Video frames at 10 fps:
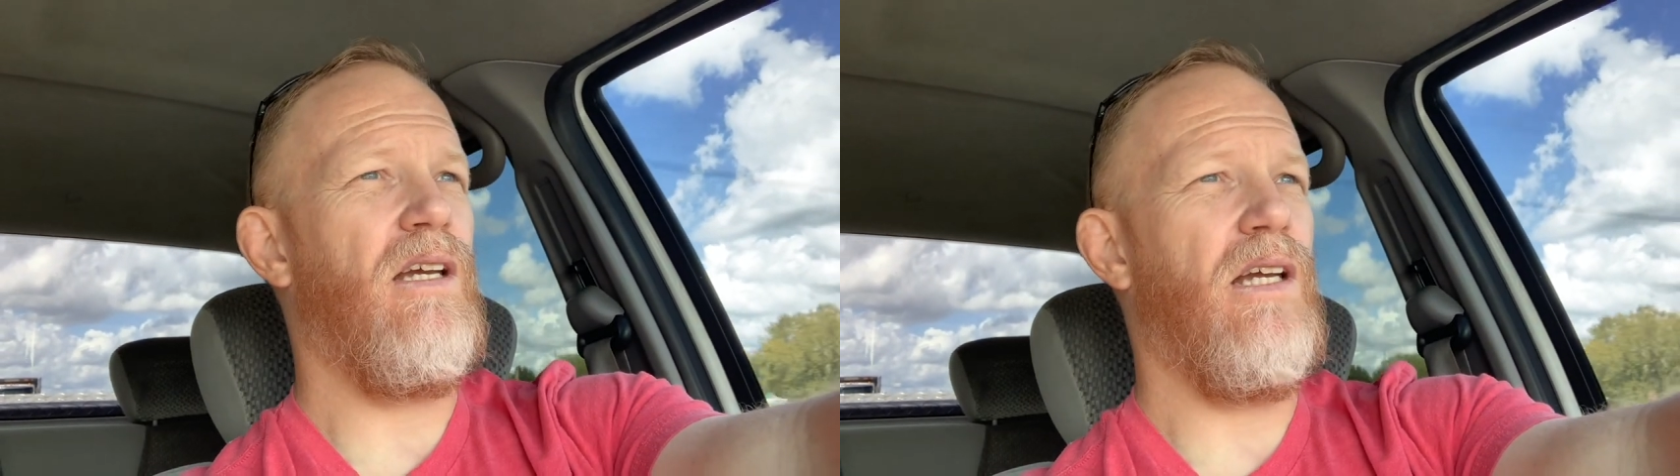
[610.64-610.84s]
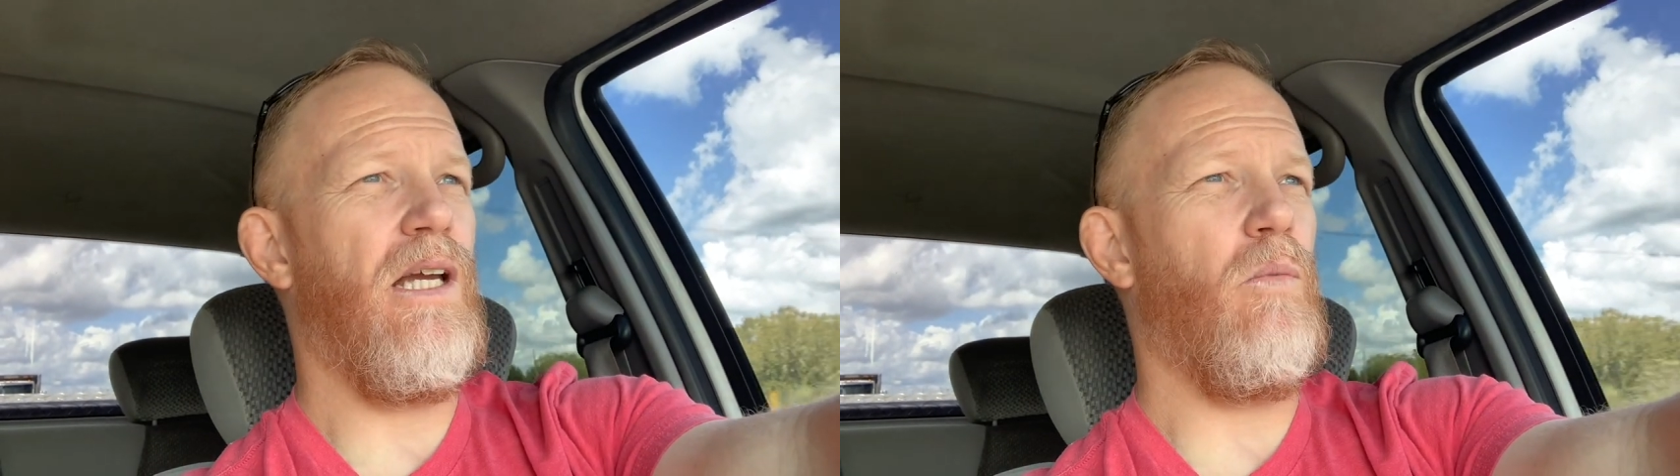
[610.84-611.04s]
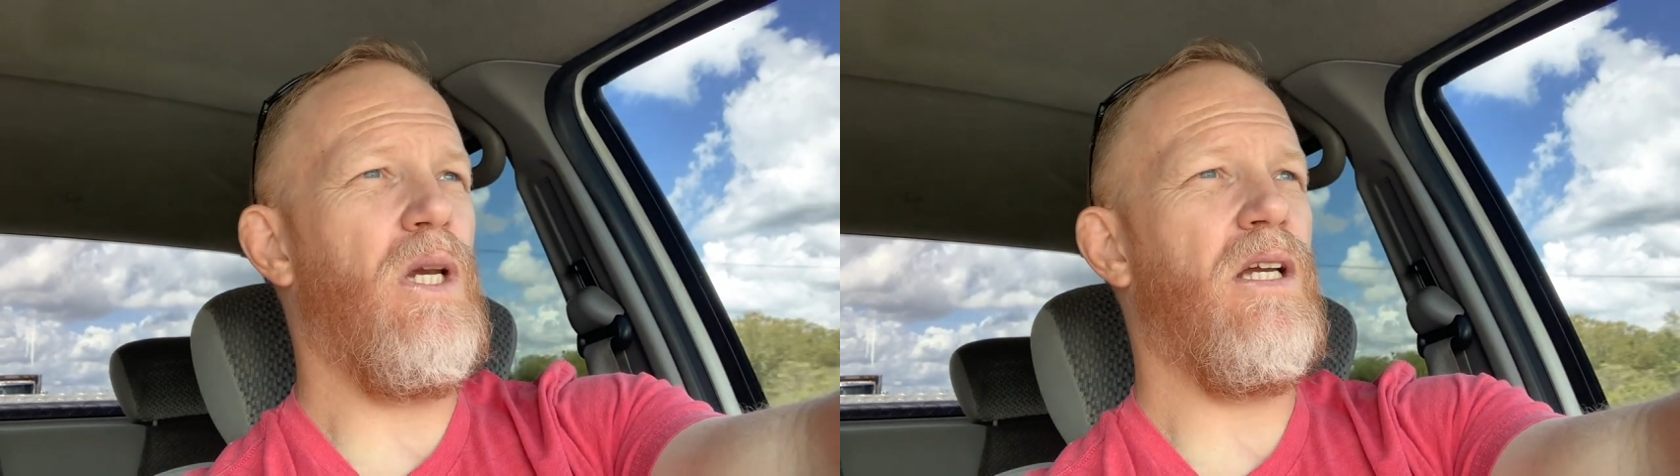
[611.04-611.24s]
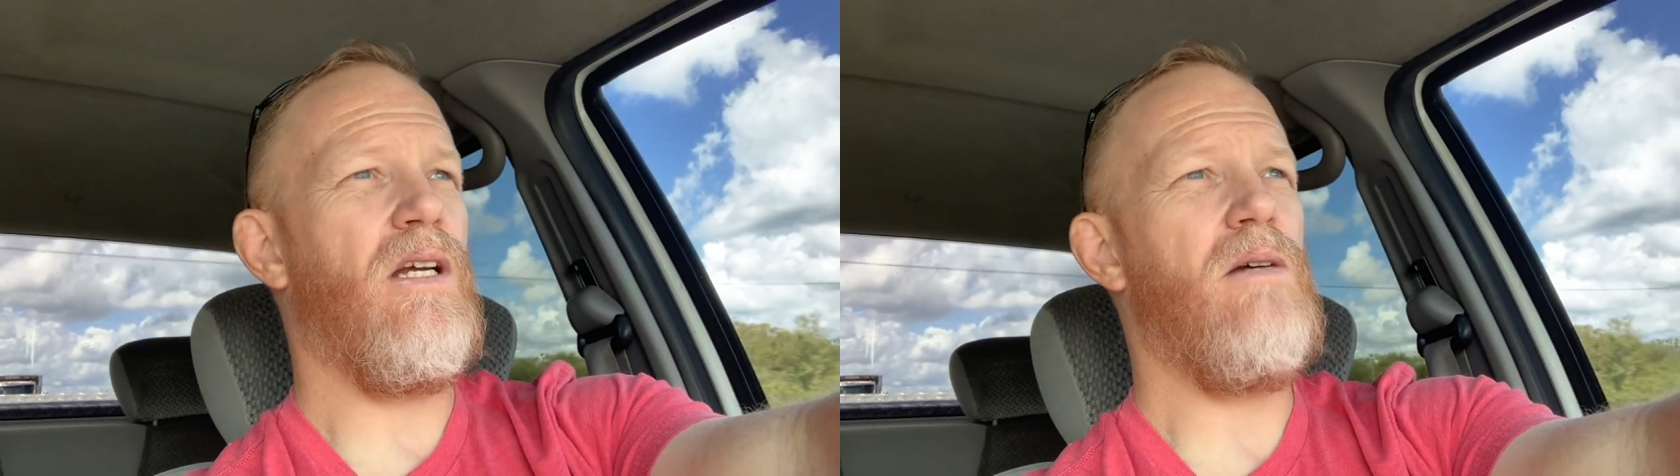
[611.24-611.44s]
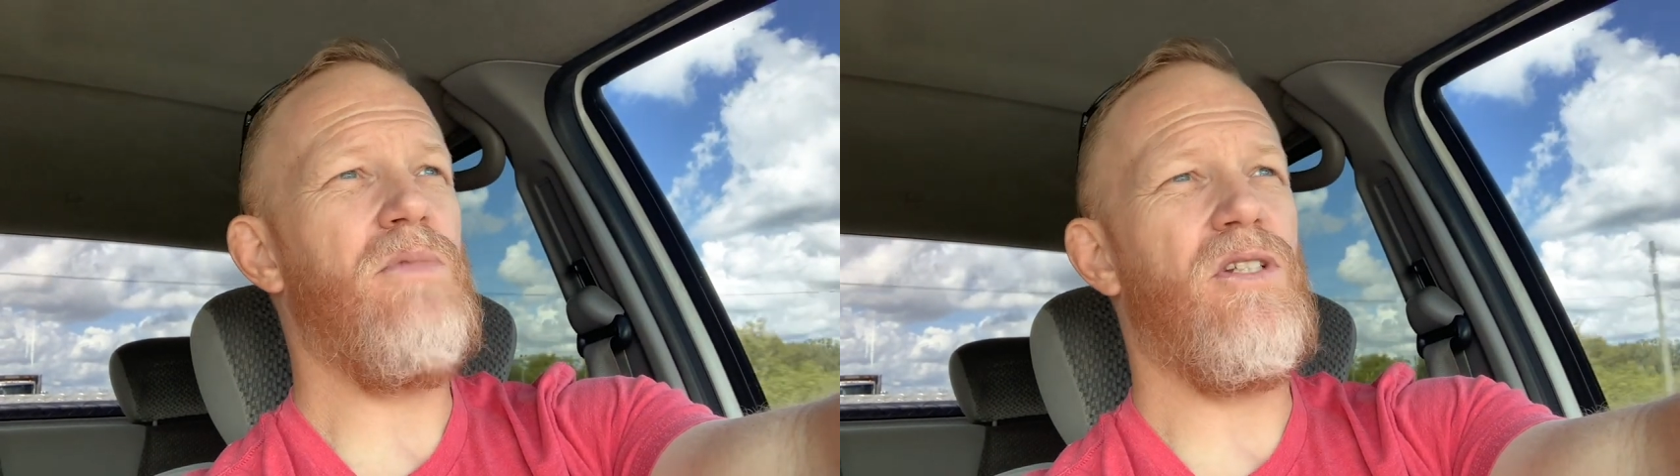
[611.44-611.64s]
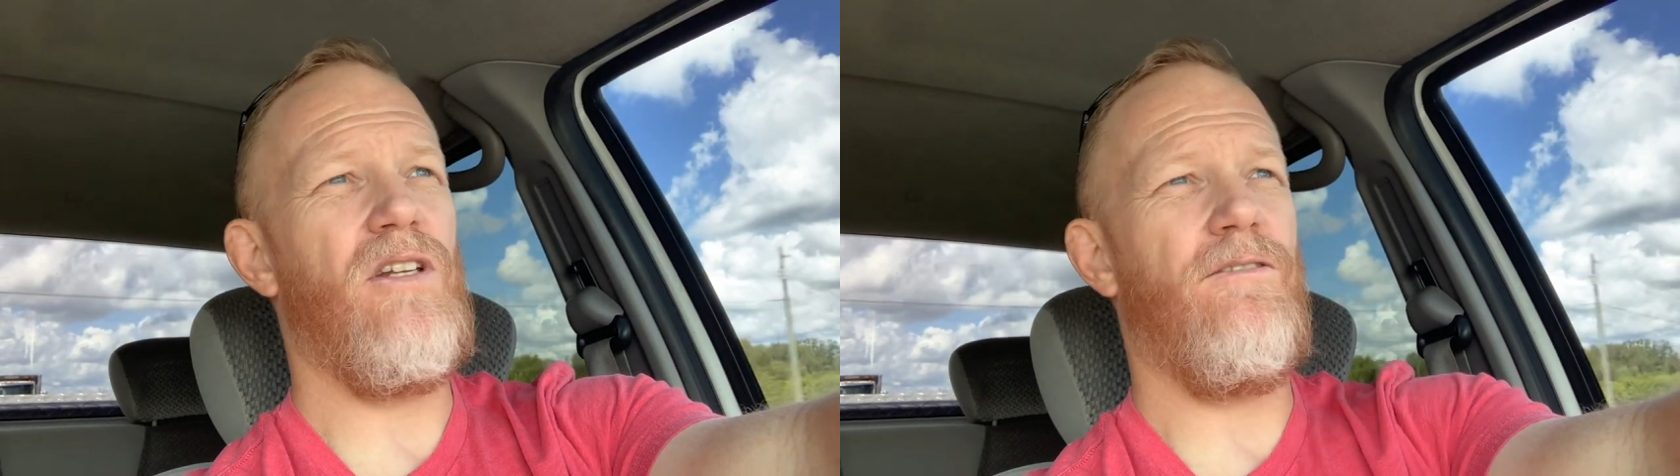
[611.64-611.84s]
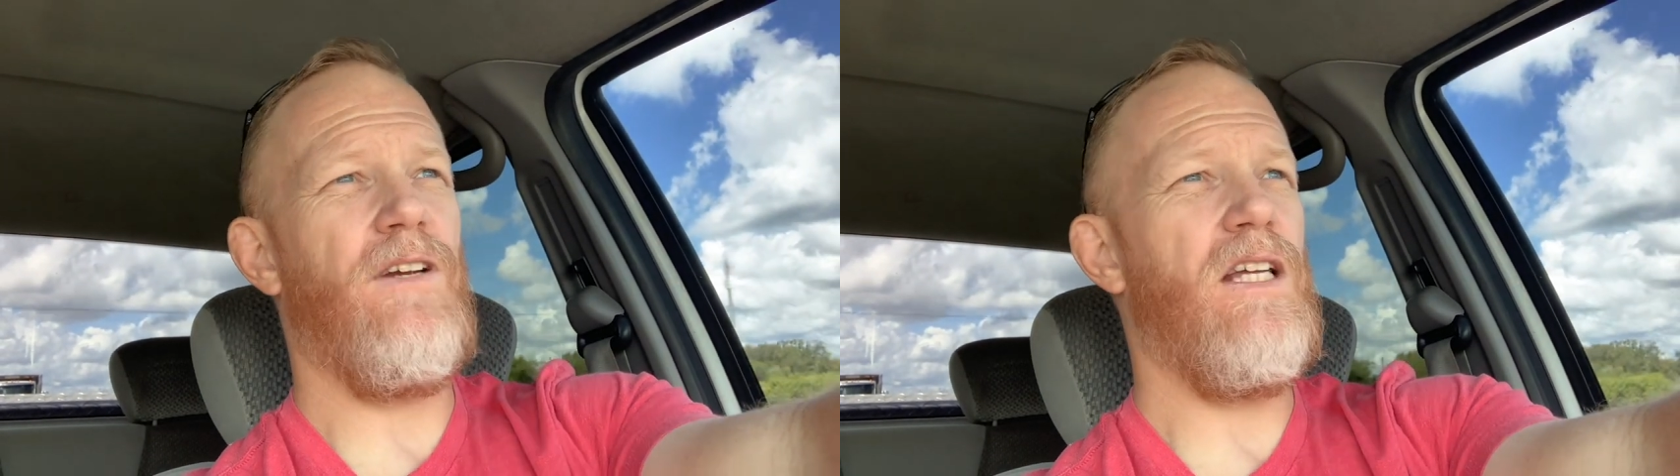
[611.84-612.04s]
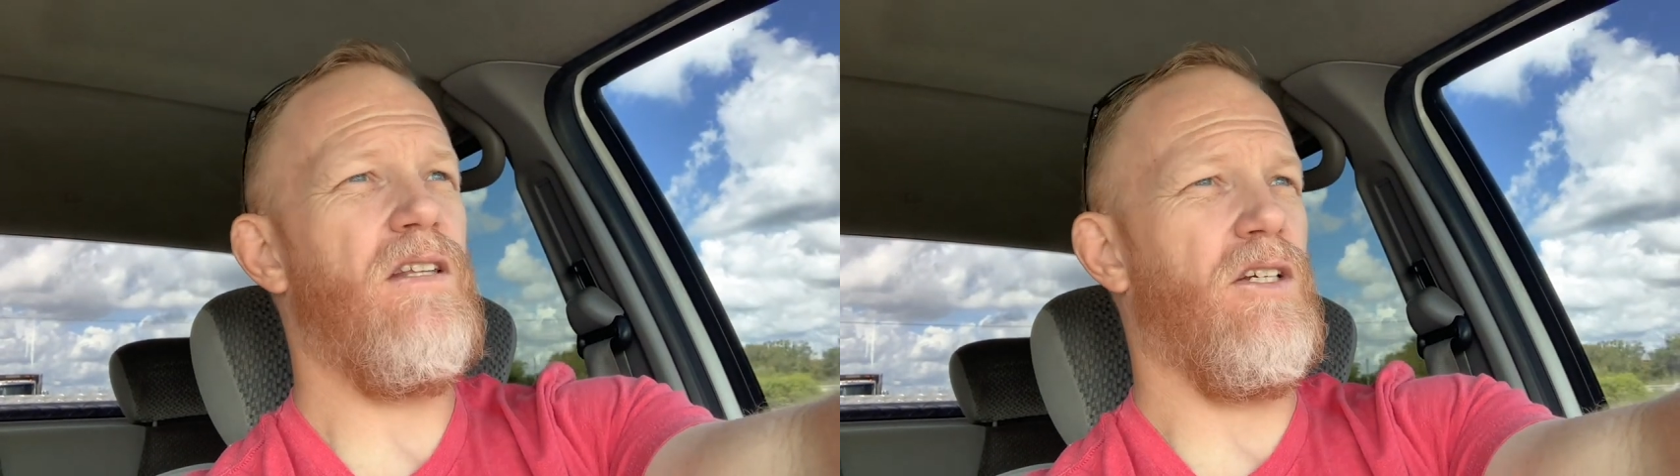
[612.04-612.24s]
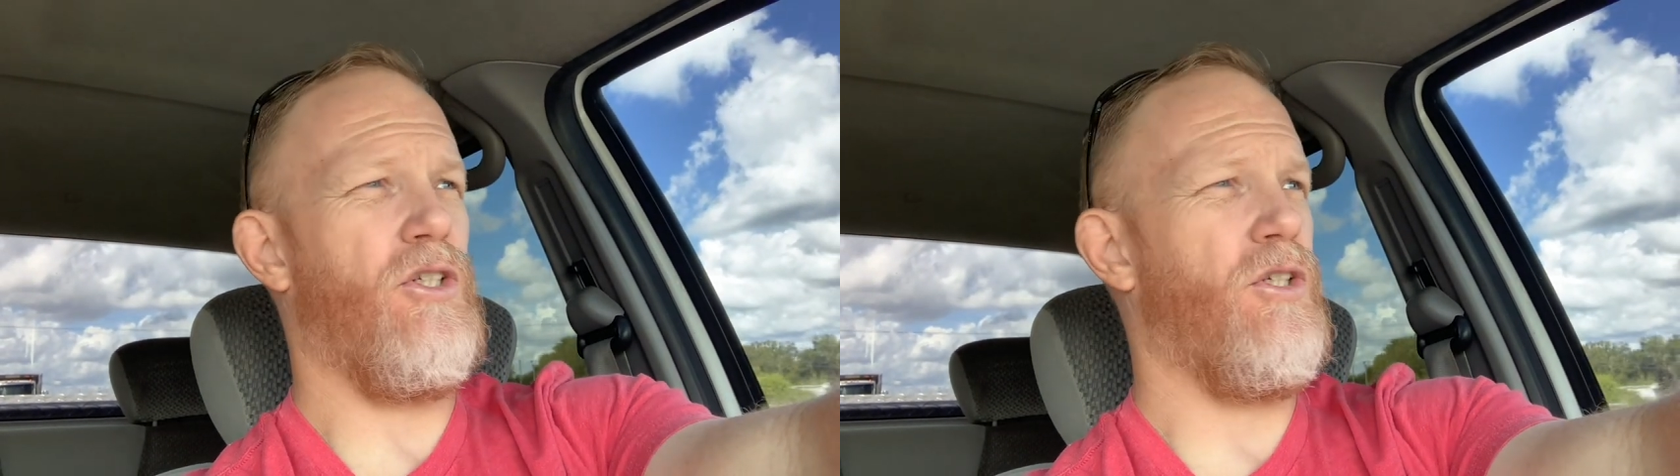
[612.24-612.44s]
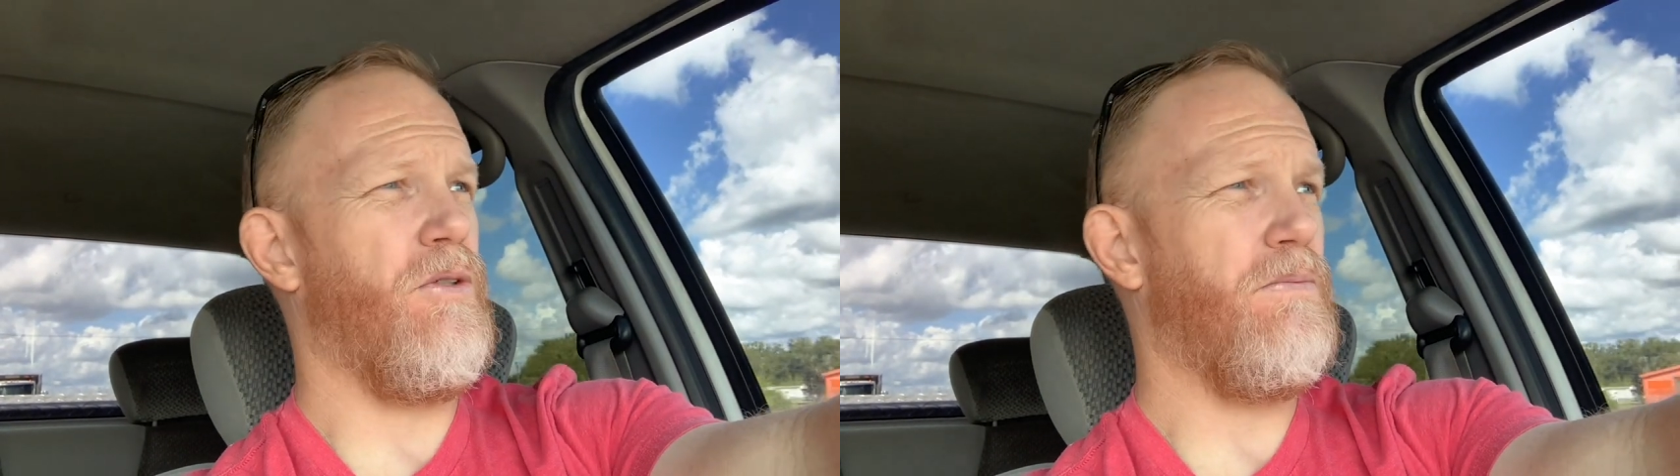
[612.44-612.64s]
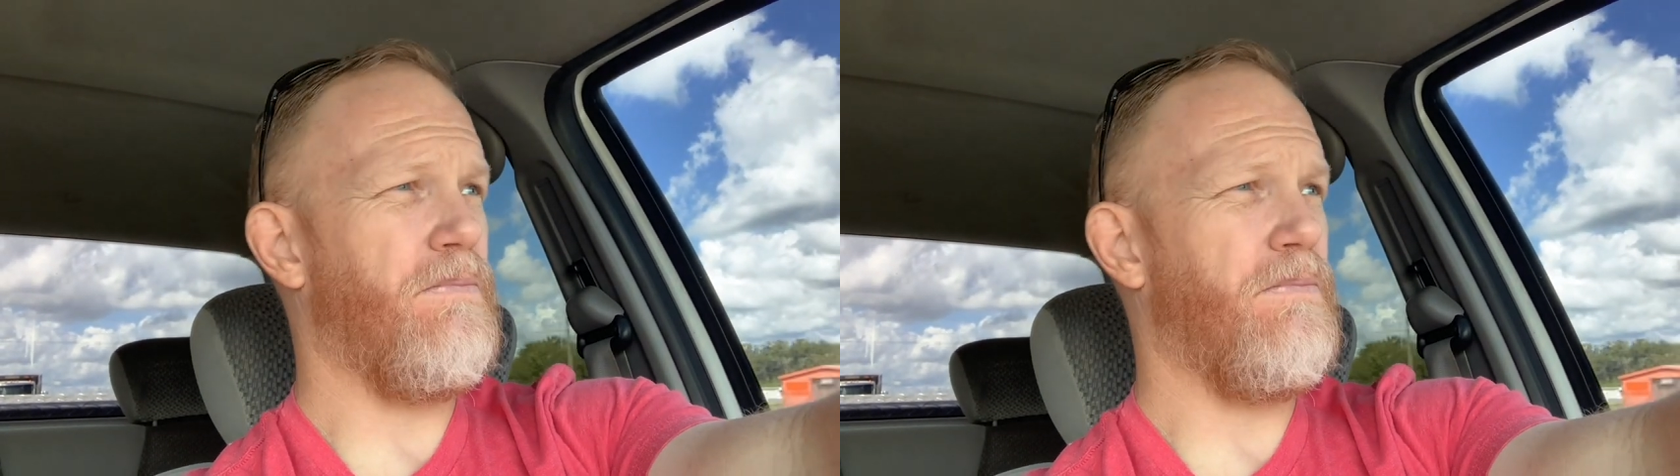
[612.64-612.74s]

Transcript: And when it comes to the faith issue,